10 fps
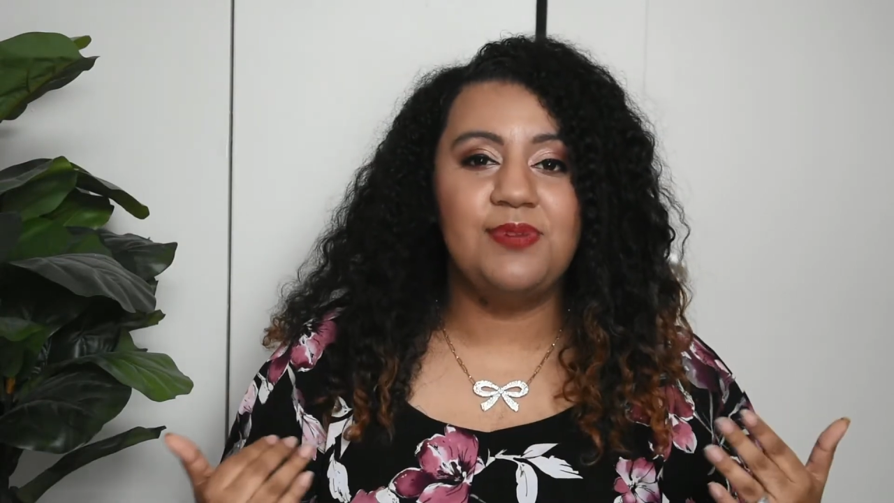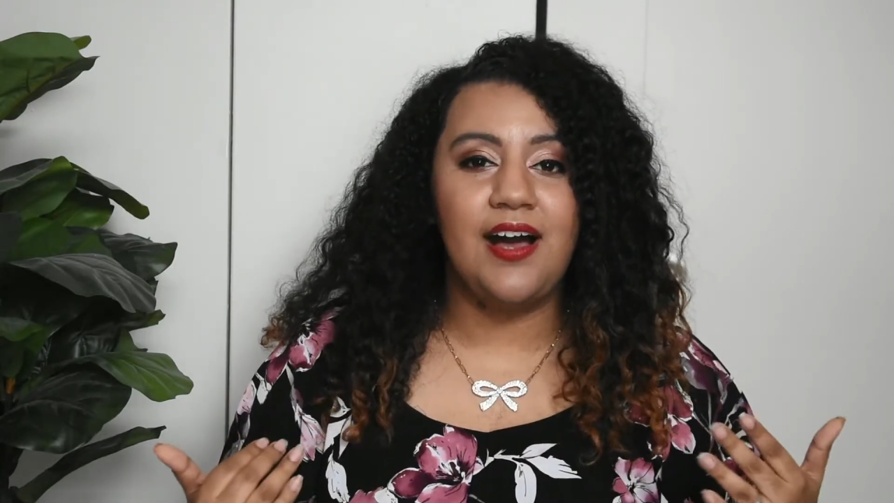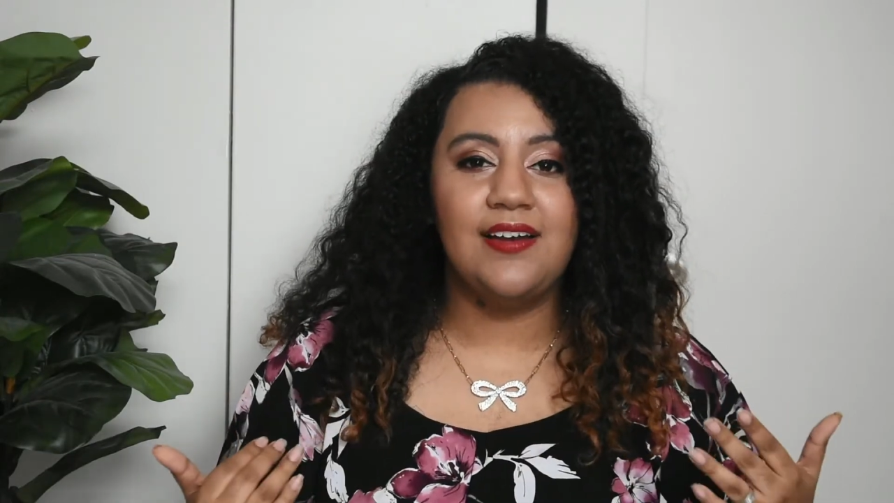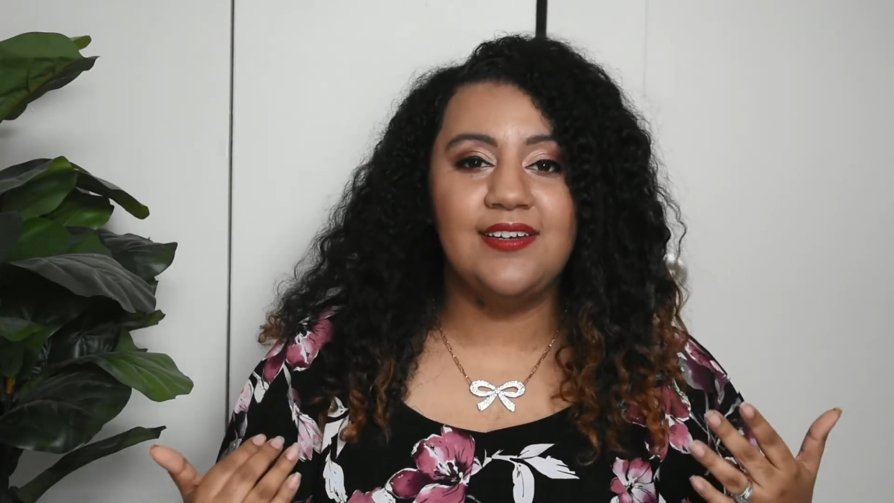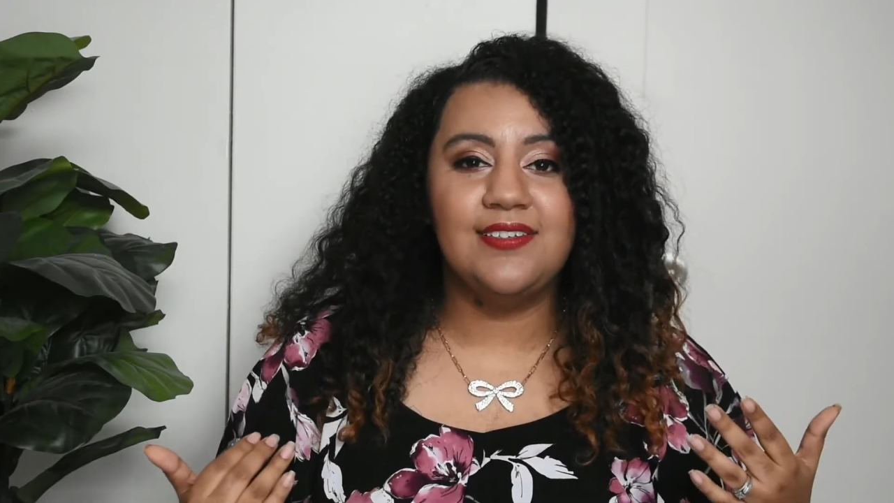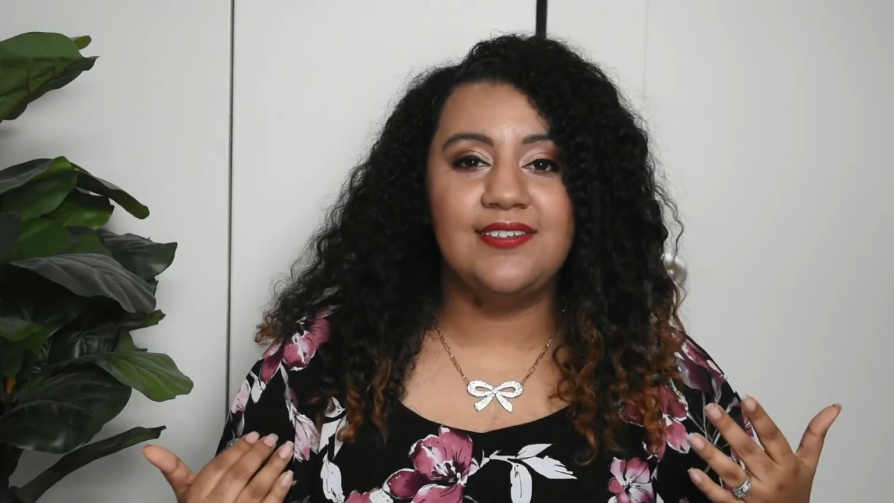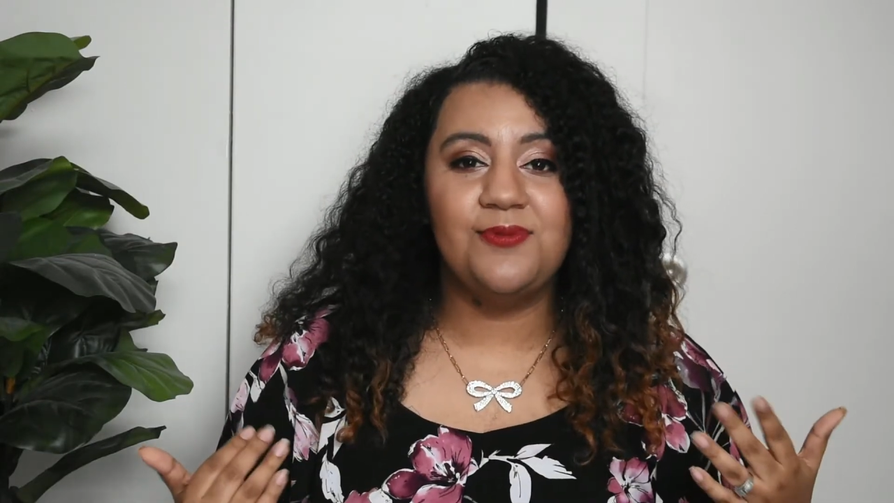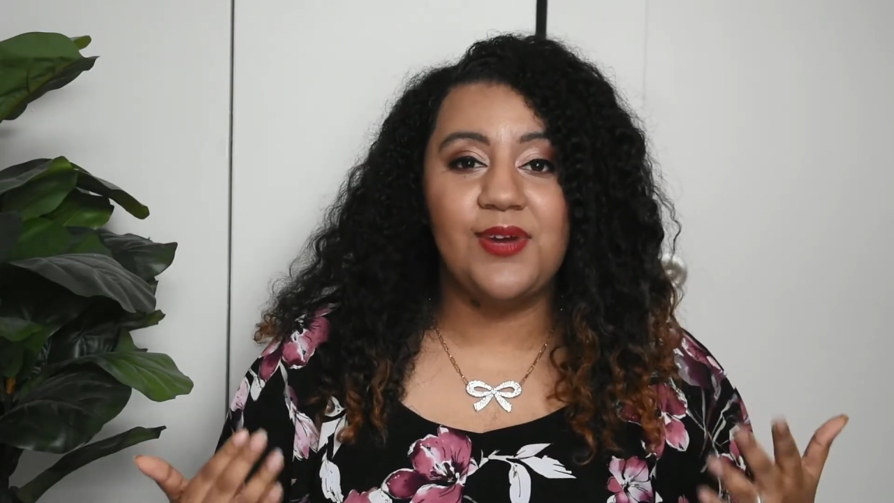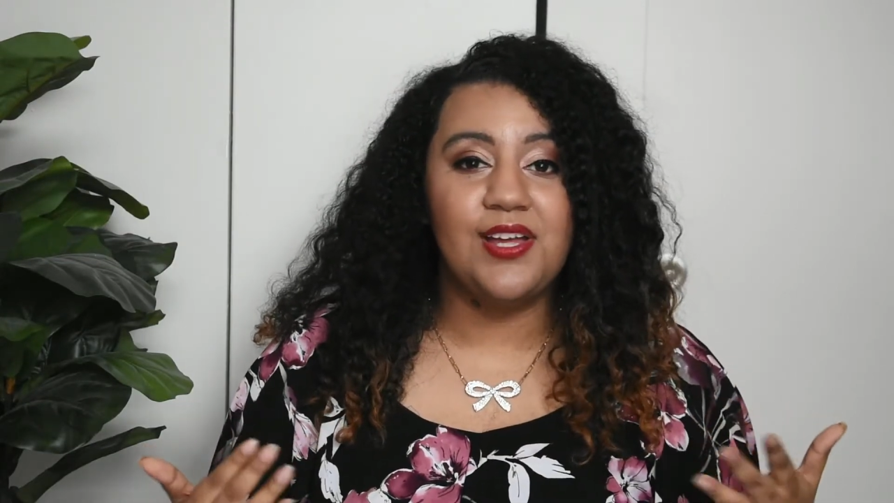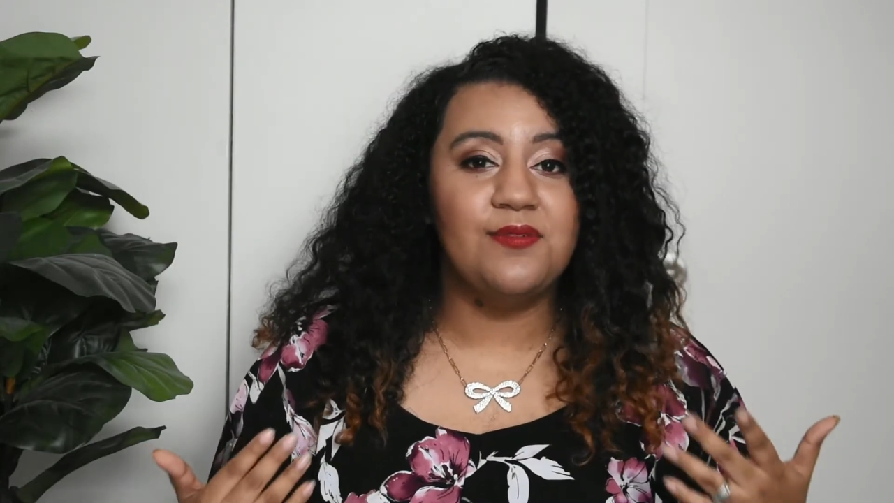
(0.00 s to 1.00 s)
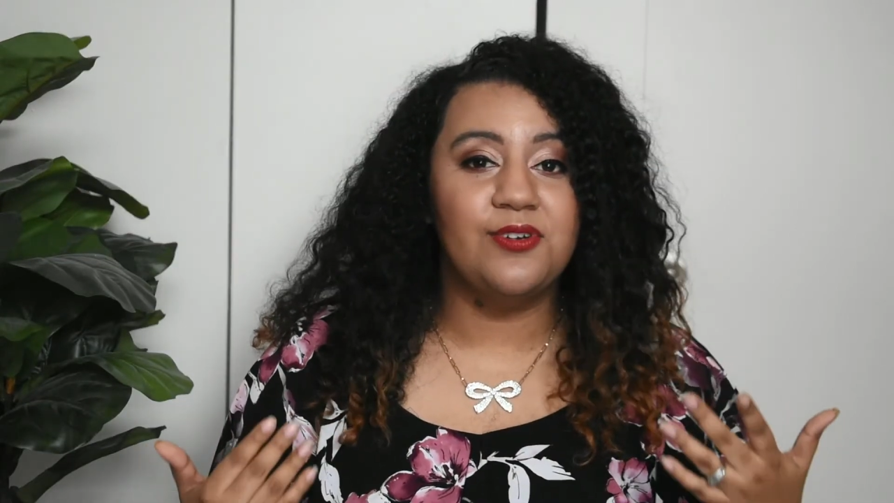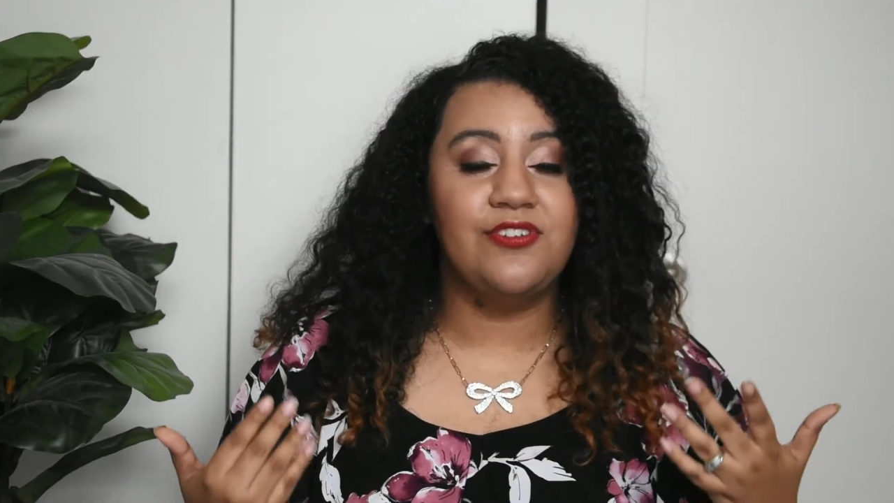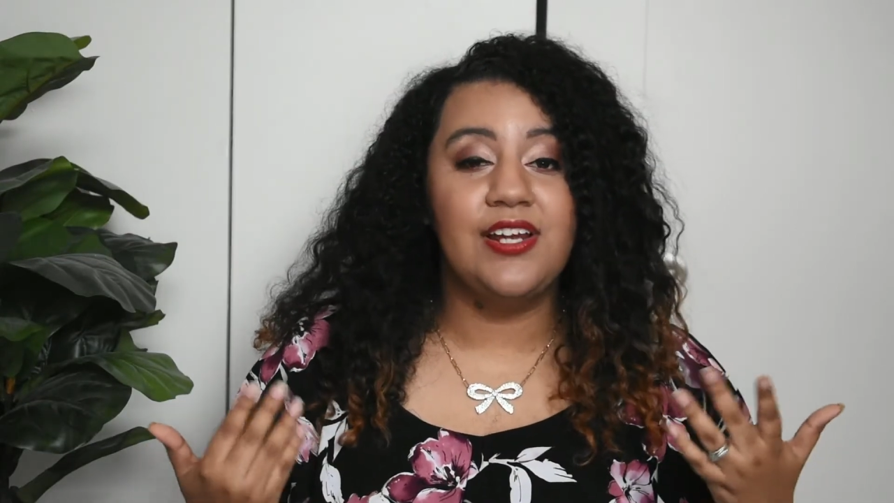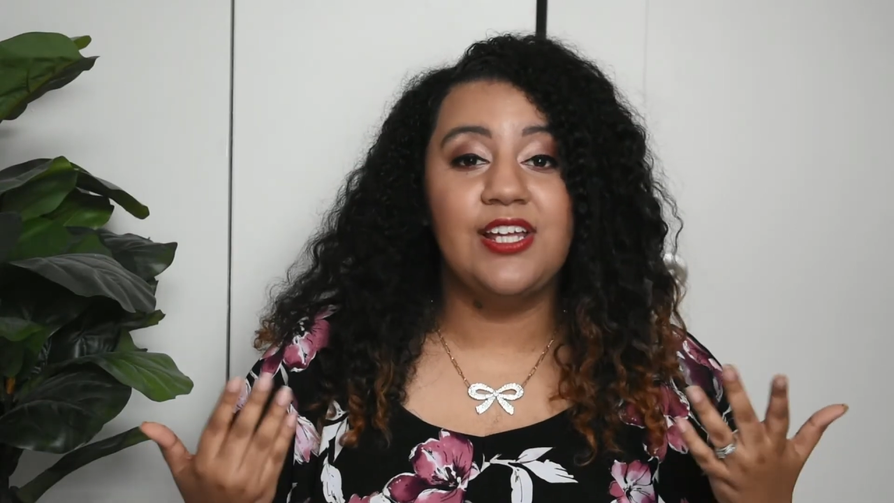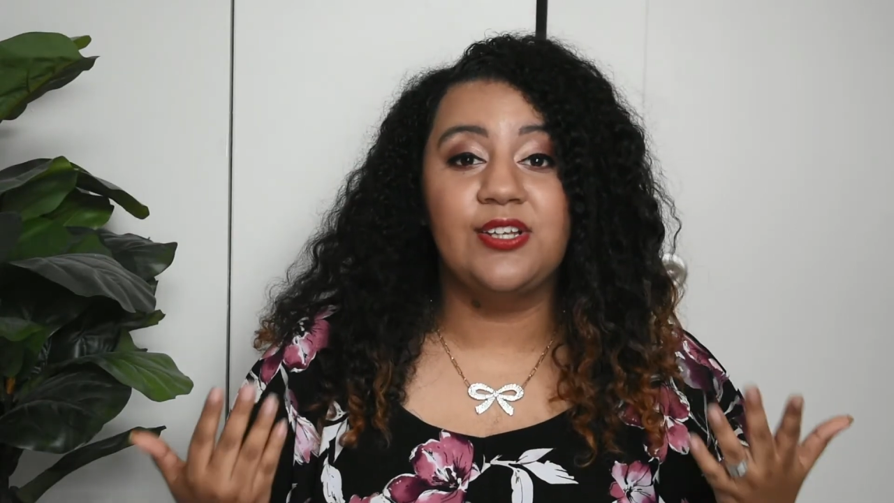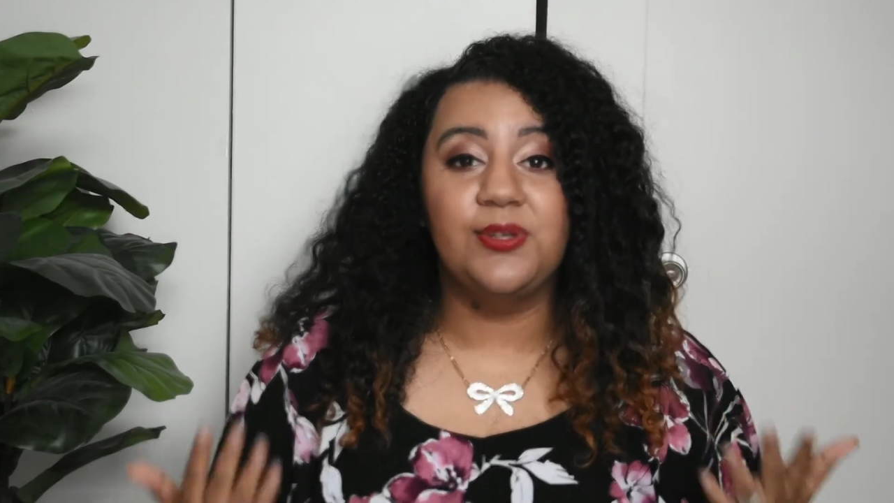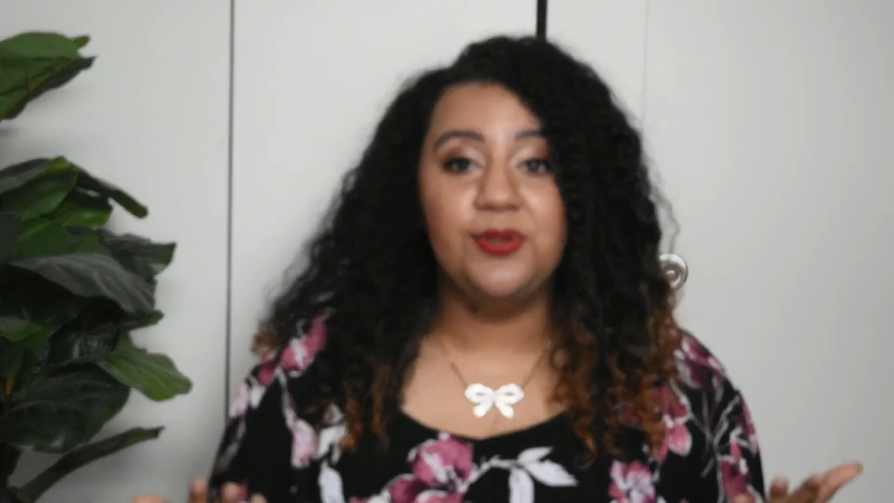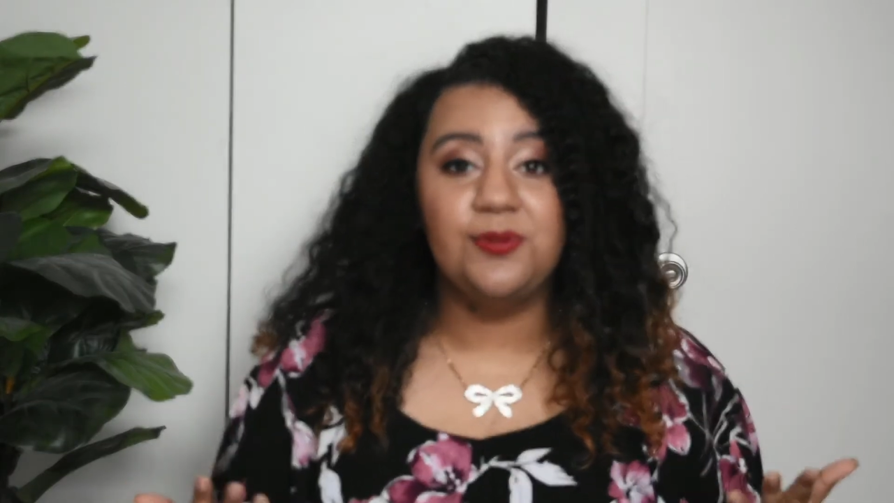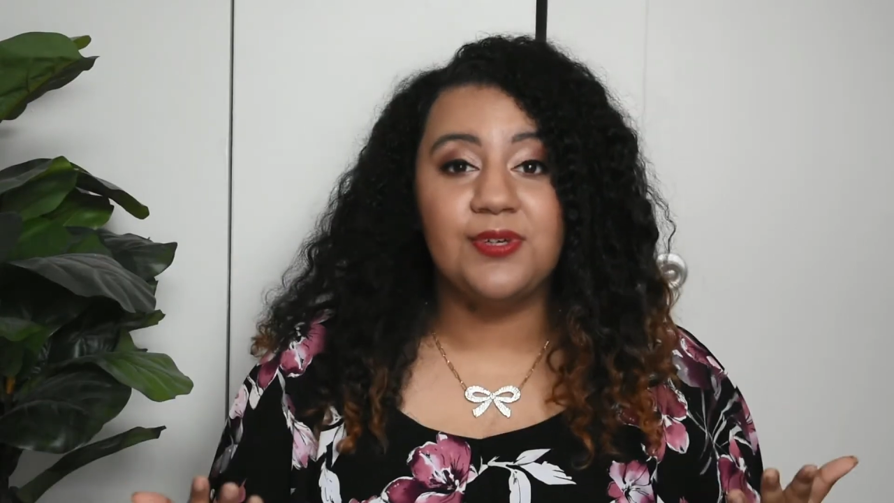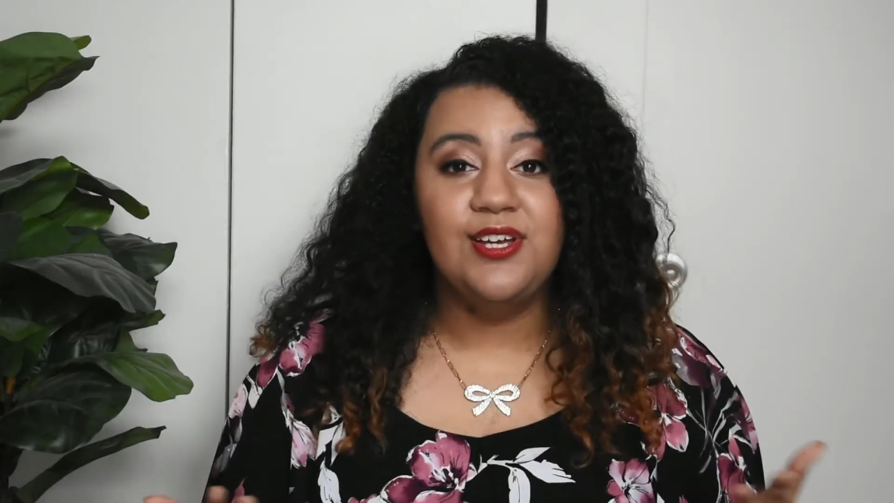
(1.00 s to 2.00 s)
body way of creating
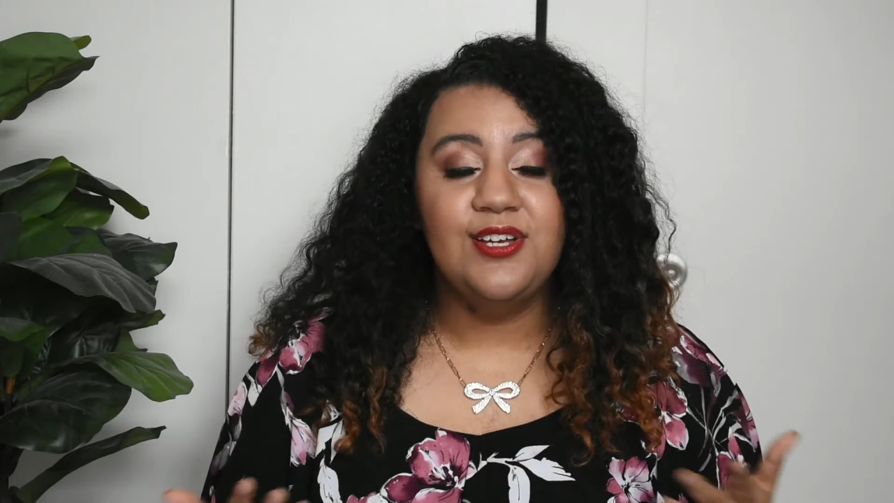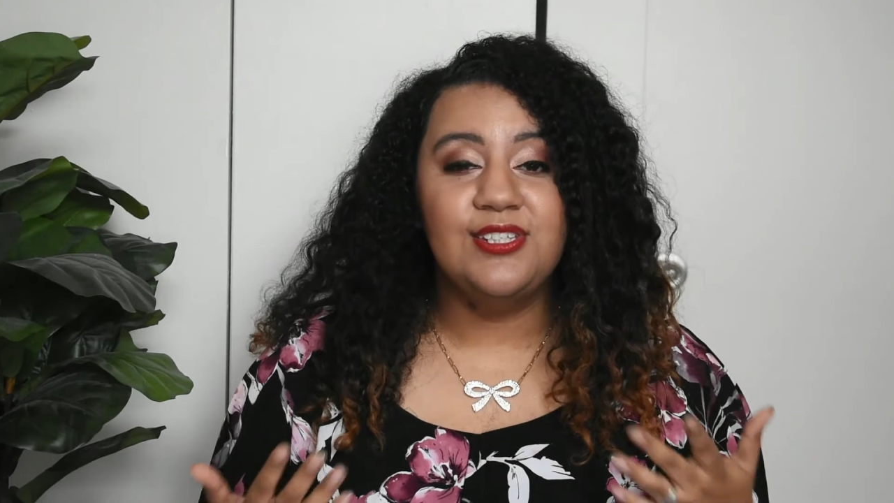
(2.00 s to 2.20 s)
lube.